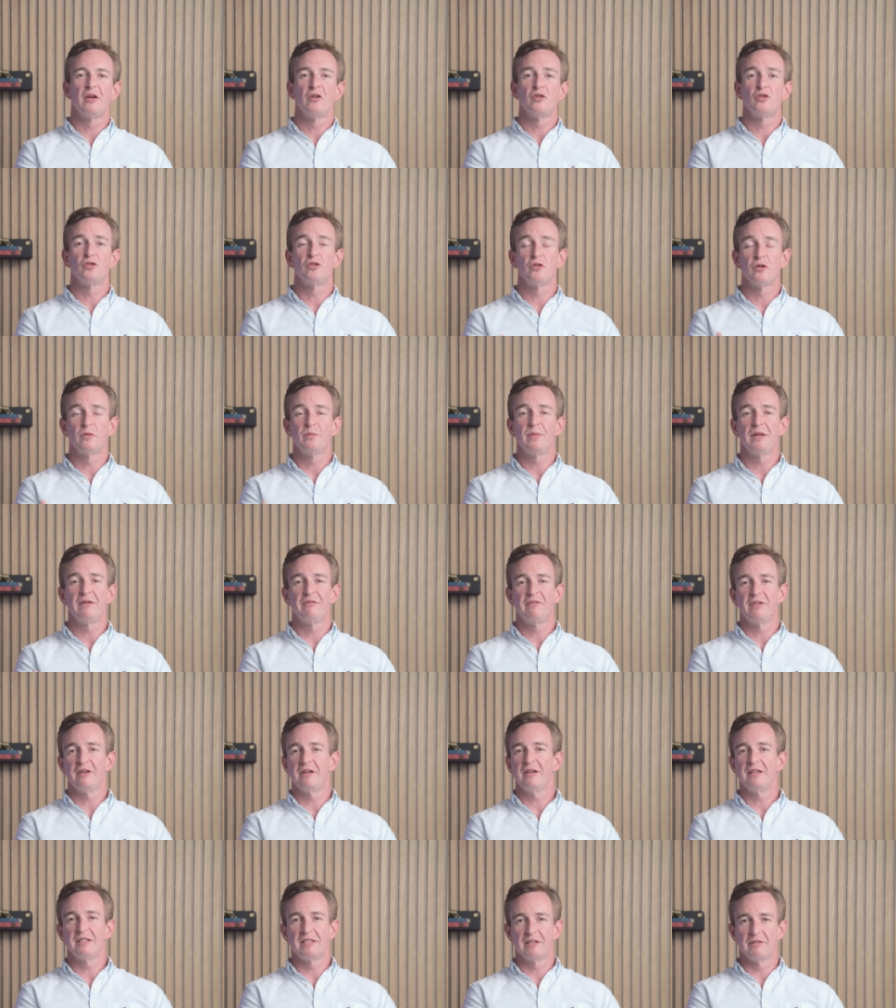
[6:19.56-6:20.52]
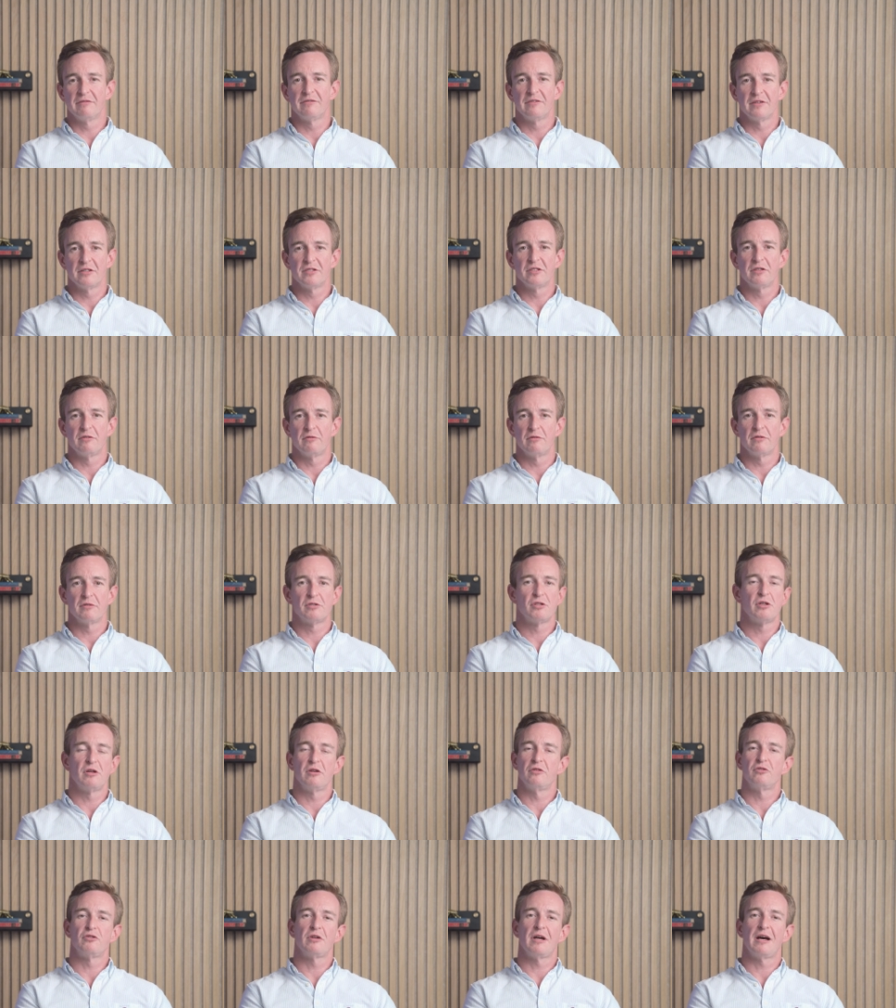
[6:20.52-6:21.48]
should be very different to the
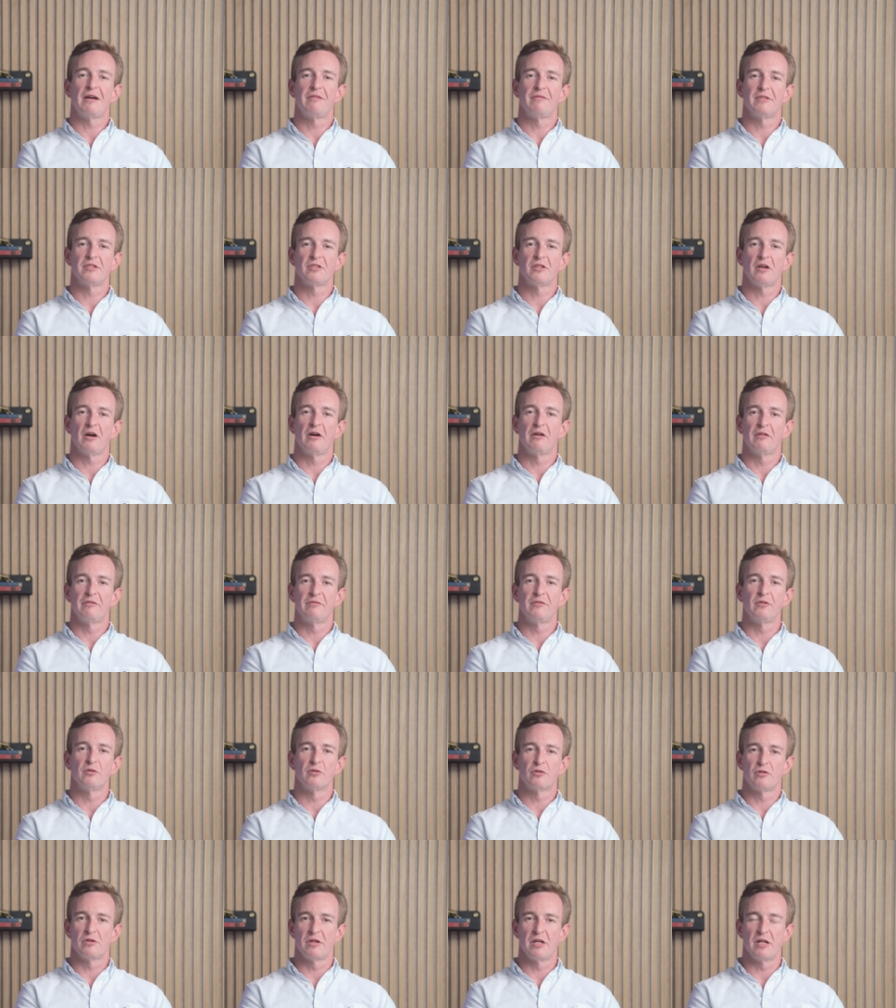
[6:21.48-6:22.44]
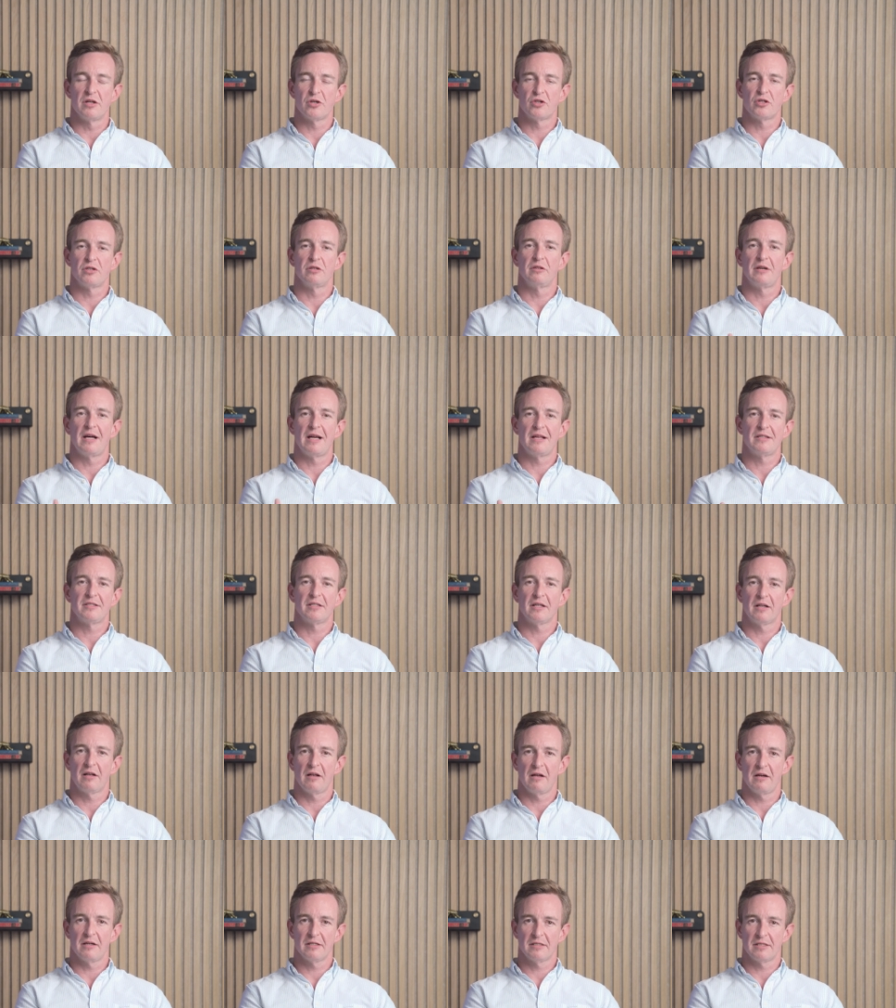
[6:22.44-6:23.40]
return drivers of your traditional asset
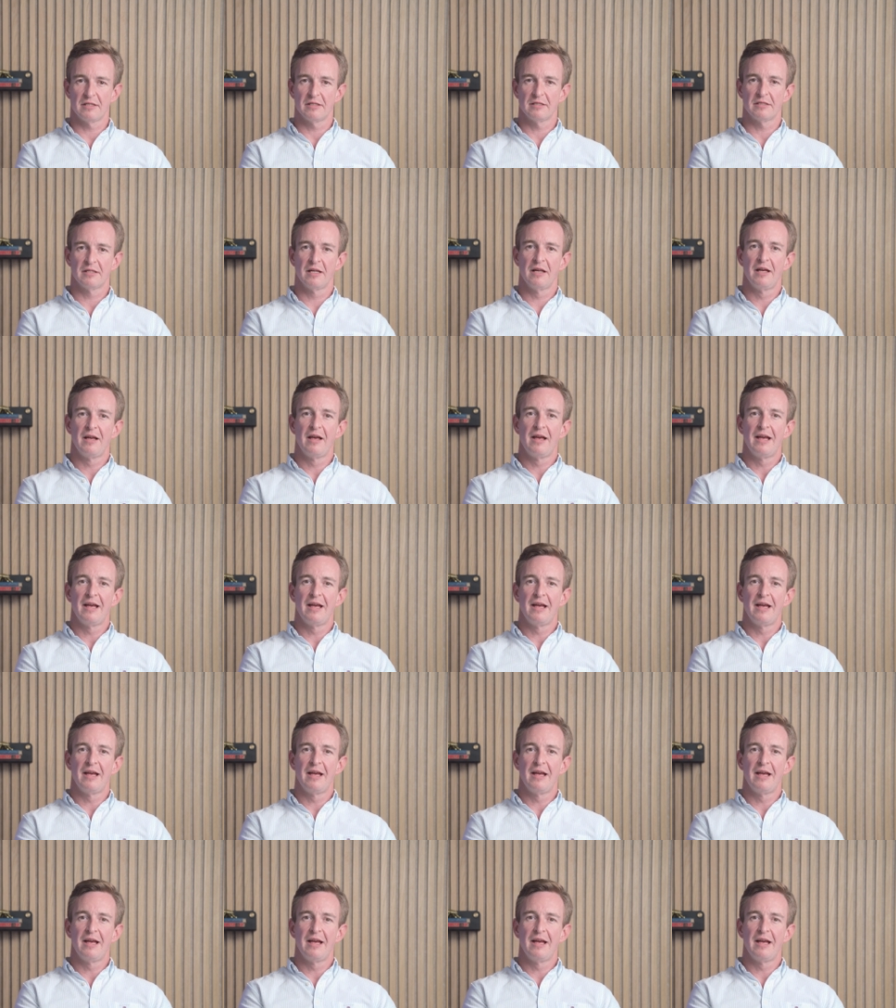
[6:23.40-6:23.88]
classes.